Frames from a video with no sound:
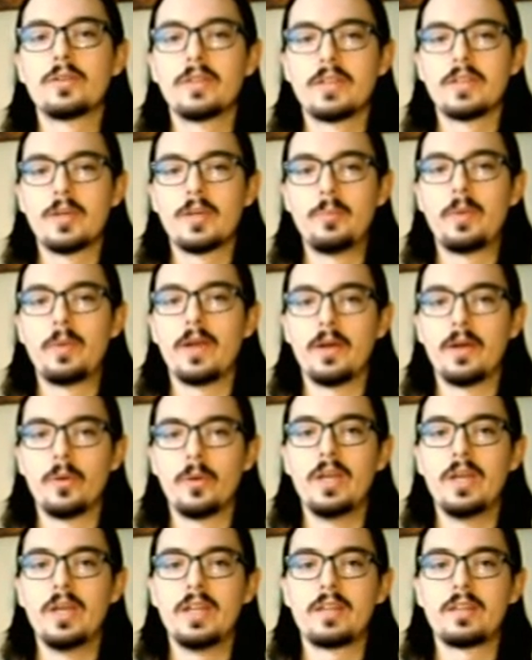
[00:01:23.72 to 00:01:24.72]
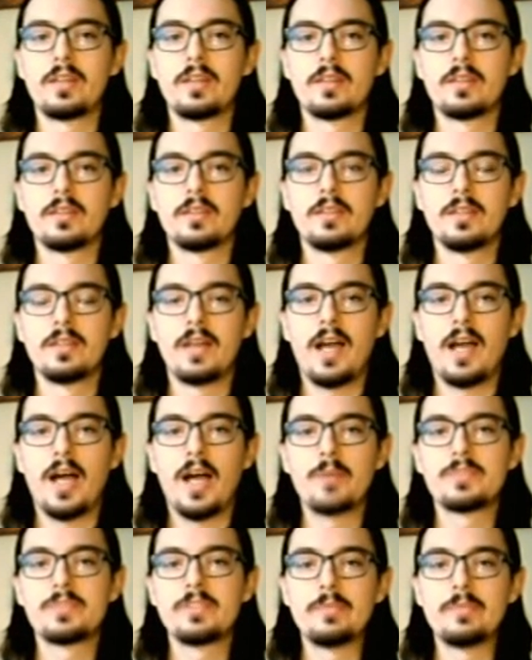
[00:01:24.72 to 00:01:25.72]
compare it with
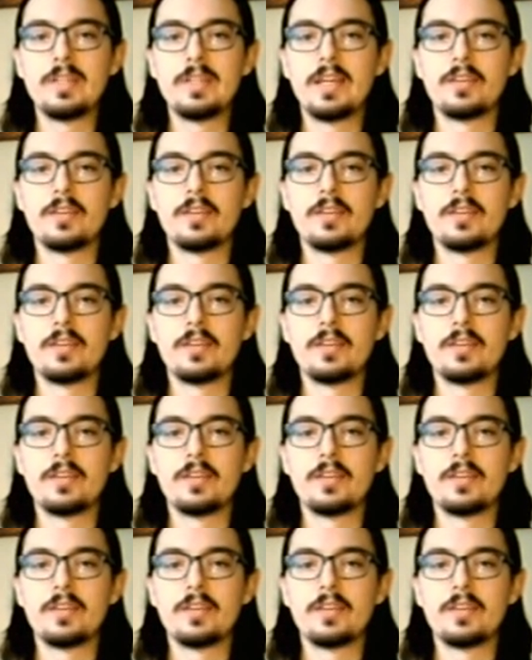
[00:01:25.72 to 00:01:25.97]
amp simulators